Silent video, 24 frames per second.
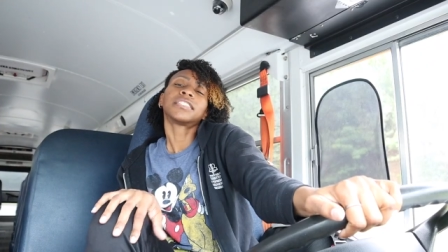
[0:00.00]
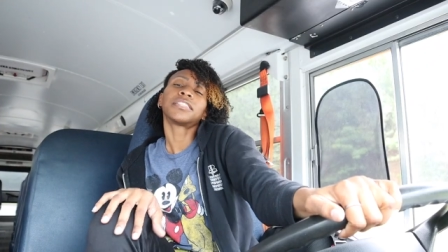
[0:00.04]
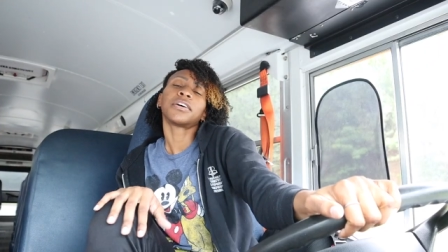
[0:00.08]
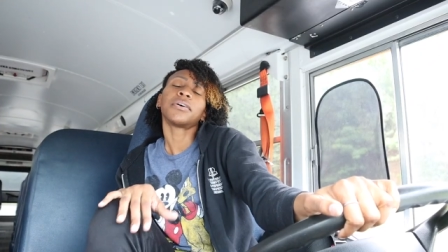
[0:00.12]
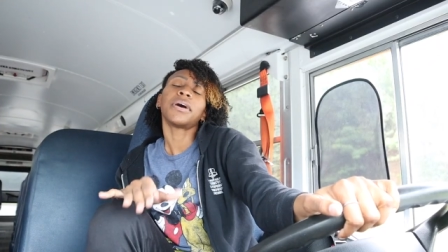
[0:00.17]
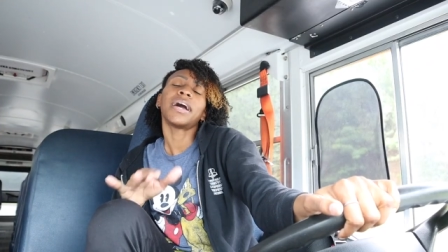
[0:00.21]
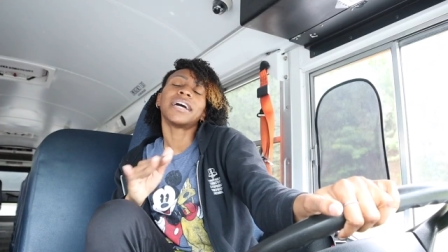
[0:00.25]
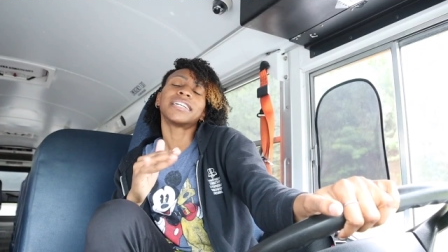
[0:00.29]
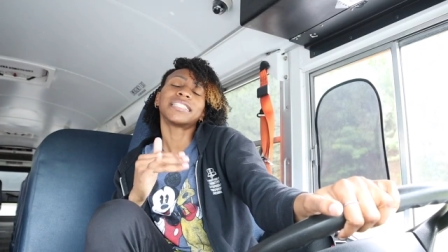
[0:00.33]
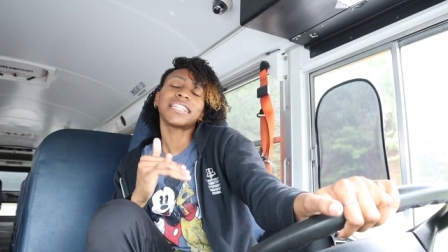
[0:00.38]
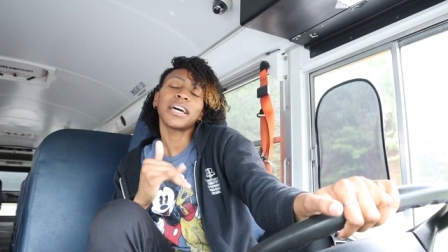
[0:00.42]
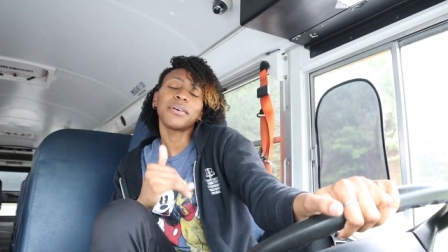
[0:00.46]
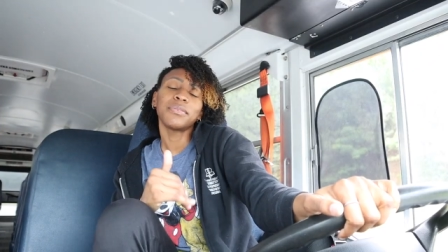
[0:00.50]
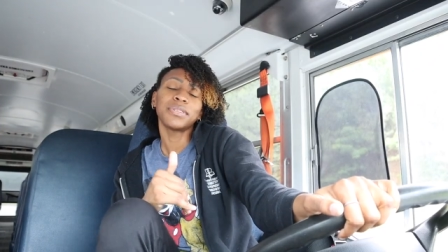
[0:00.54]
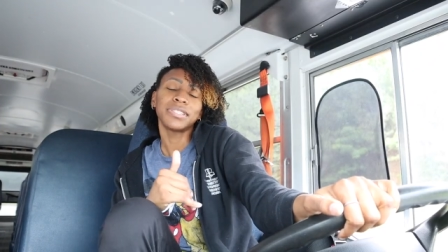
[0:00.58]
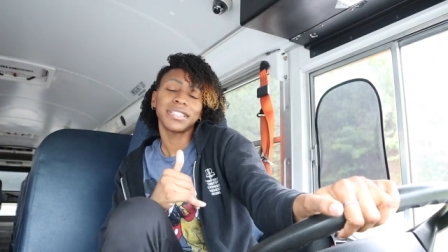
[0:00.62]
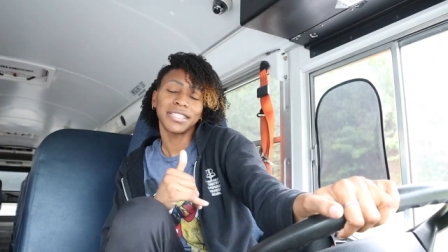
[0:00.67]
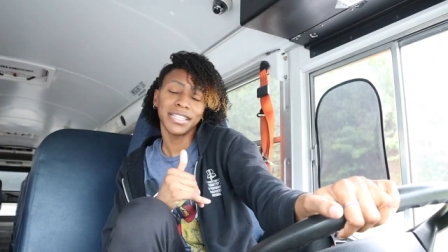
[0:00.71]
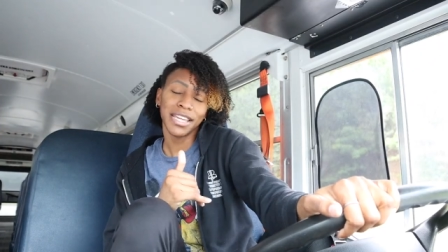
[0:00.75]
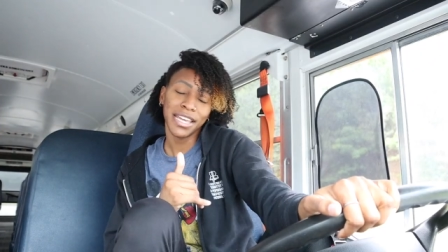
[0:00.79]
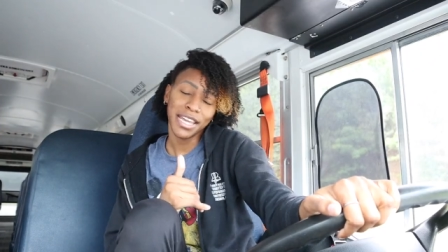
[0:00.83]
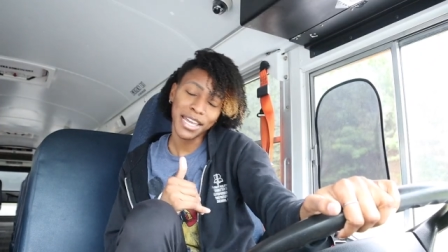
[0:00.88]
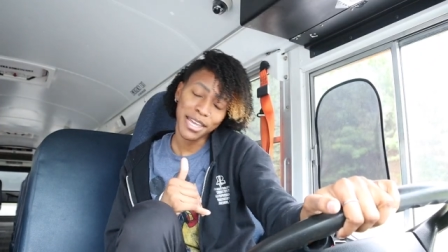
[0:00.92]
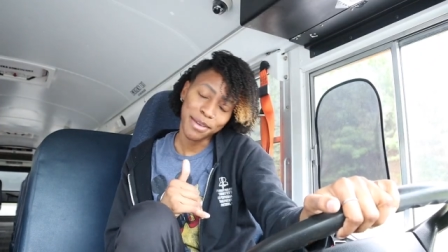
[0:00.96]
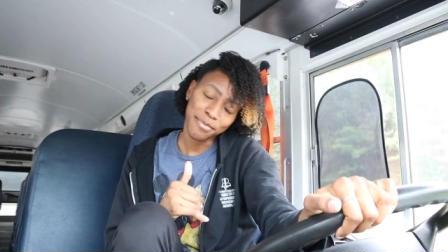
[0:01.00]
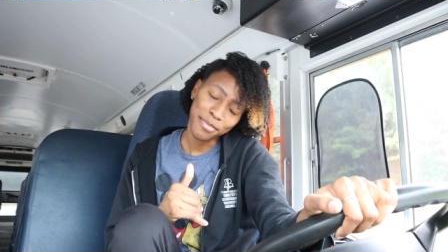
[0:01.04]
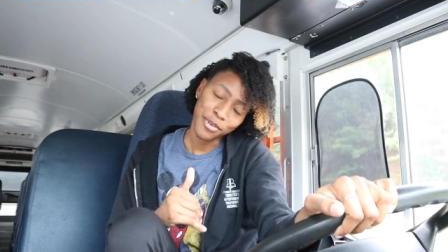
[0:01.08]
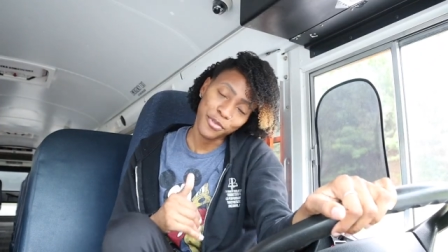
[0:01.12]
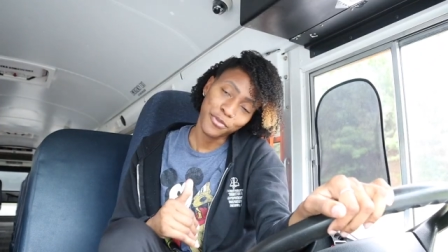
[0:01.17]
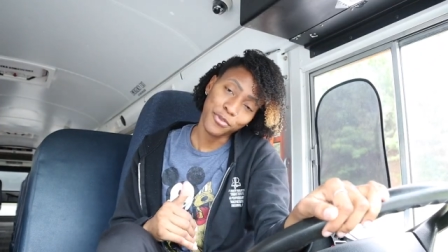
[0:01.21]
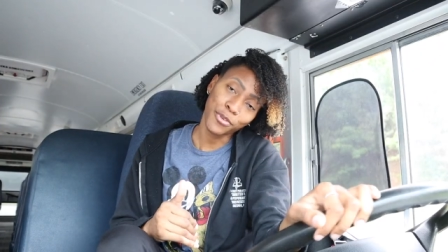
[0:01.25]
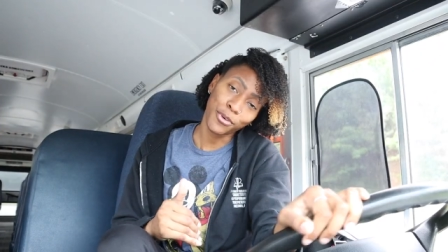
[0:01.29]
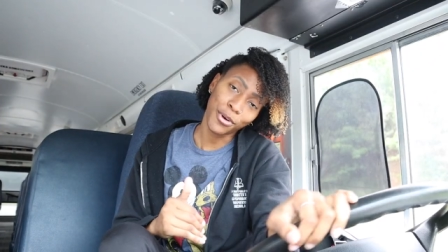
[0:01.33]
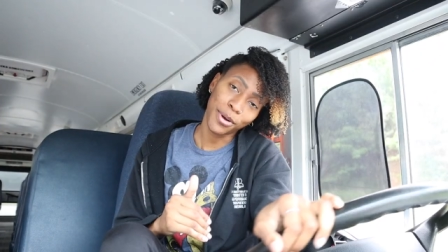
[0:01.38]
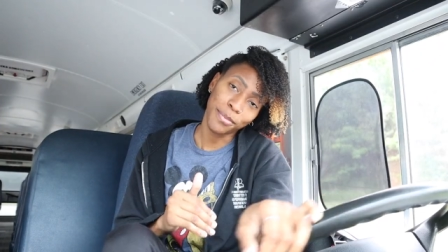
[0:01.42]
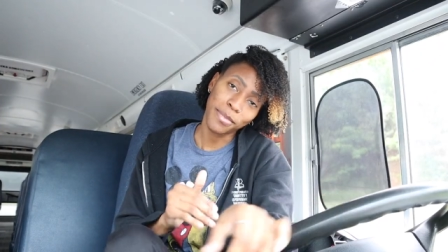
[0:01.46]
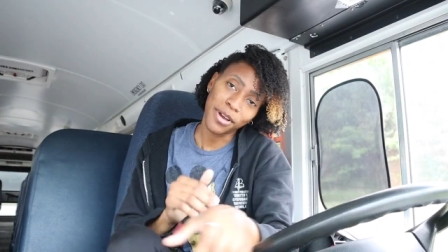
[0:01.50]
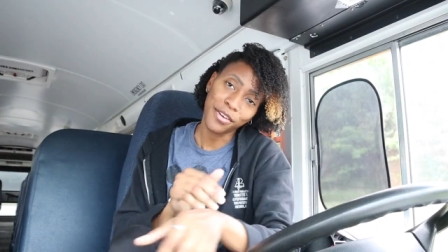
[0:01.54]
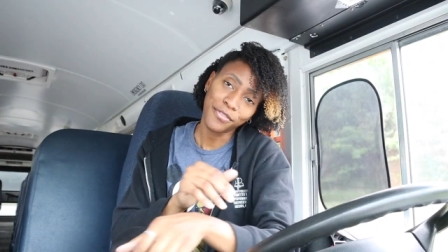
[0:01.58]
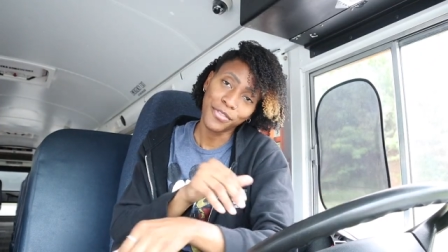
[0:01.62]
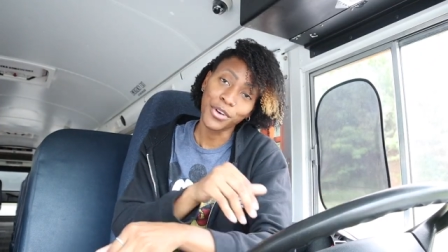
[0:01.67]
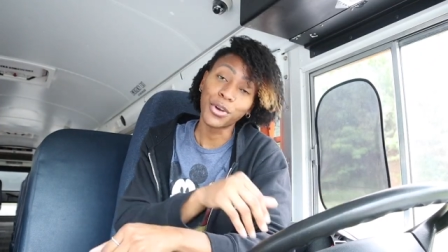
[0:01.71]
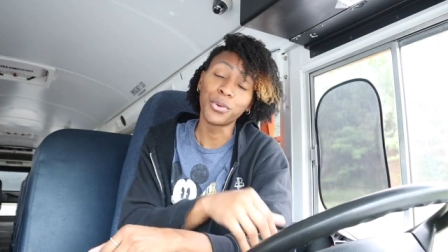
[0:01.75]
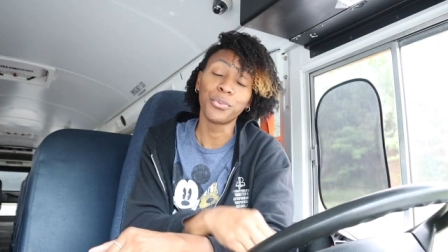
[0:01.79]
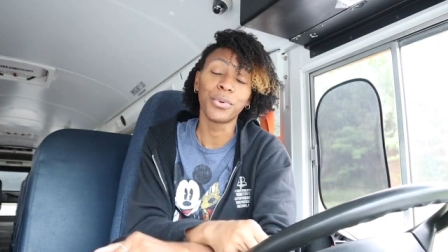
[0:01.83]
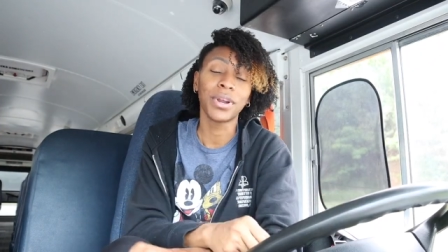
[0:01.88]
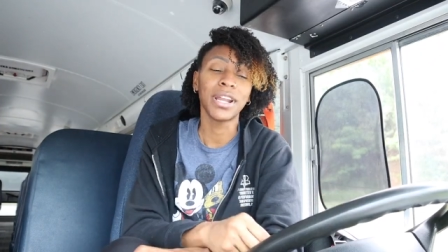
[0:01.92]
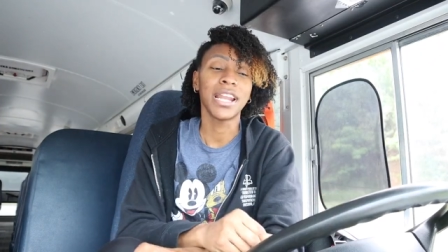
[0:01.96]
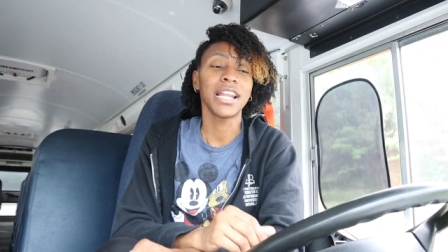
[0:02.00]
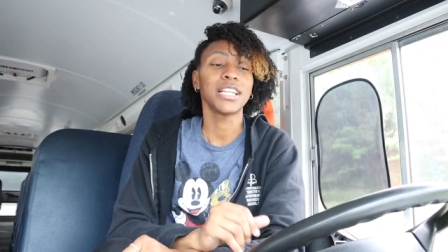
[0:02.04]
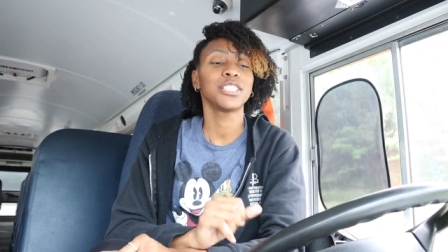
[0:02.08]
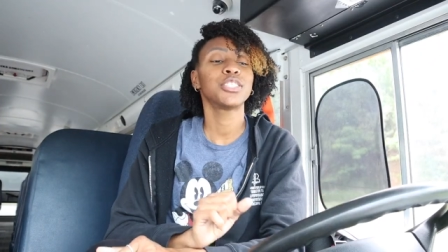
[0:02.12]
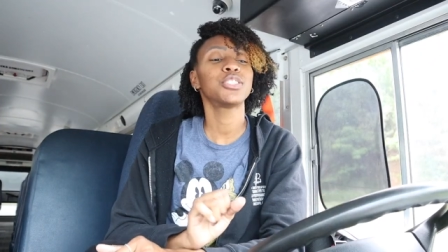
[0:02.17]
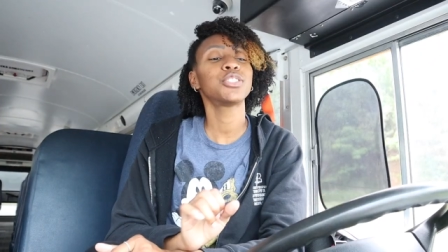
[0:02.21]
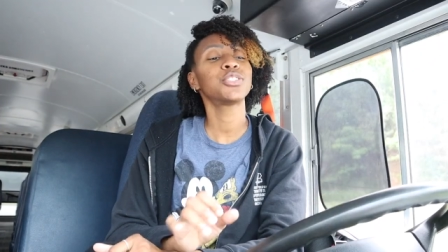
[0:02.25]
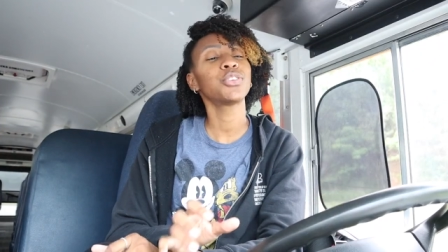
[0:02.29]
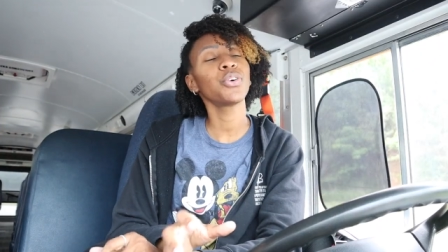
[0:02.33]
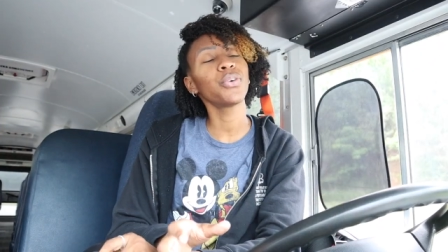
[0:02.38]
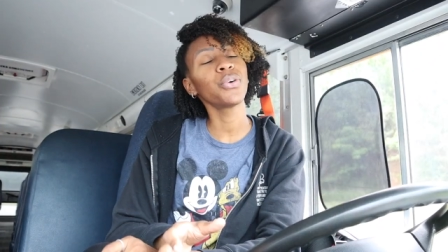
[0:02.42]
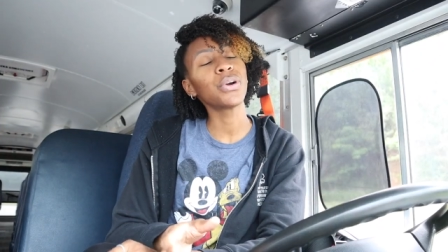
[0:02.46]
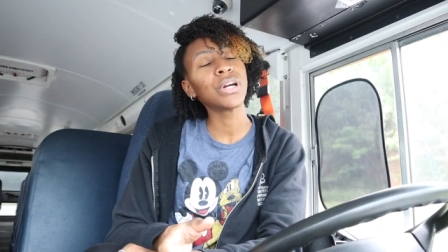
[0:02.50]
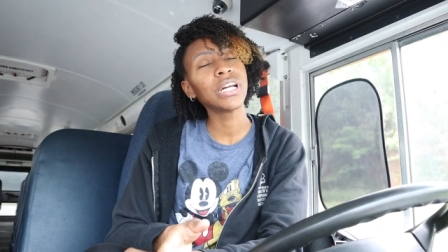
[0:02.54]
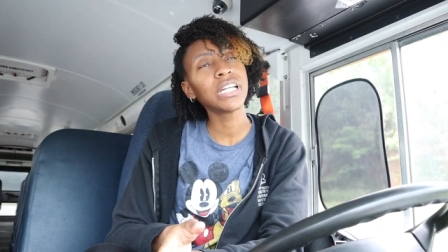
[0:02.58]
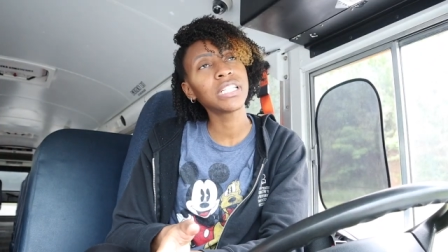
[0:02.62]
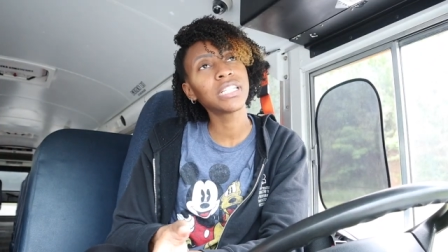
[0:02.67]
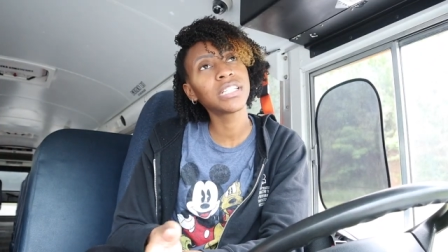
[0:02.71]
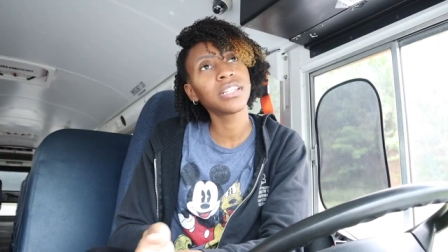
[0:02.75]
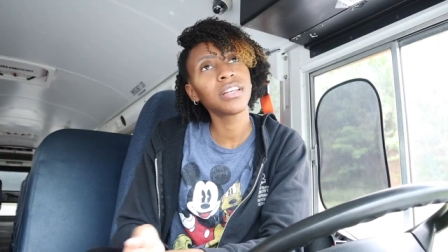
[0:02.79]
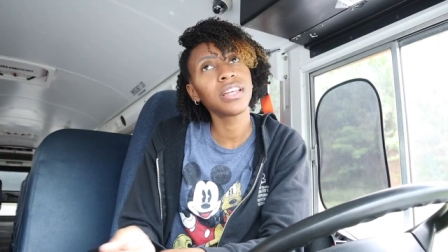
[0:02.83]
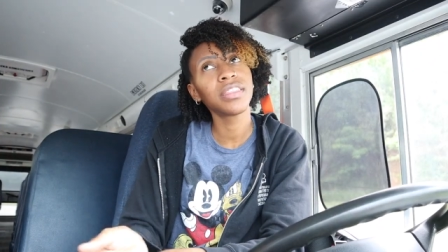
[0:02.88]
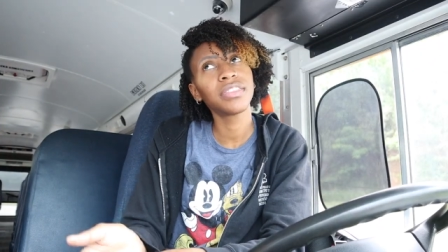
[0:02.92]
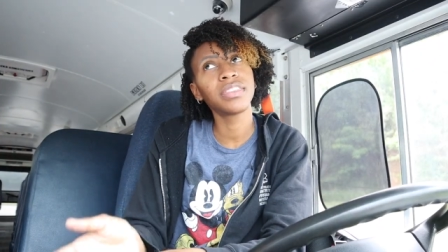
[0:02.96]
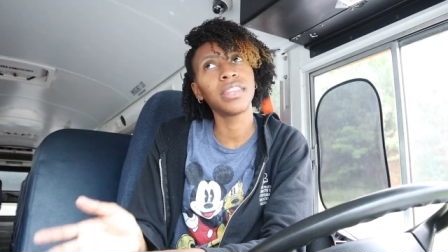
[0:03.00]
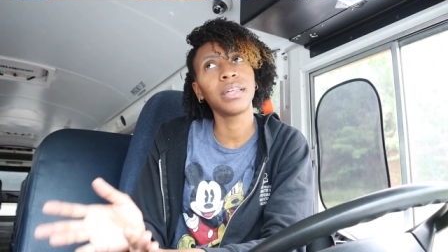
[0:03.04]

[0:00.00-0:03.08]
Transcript: So as I was saying before my phone ran out of storage,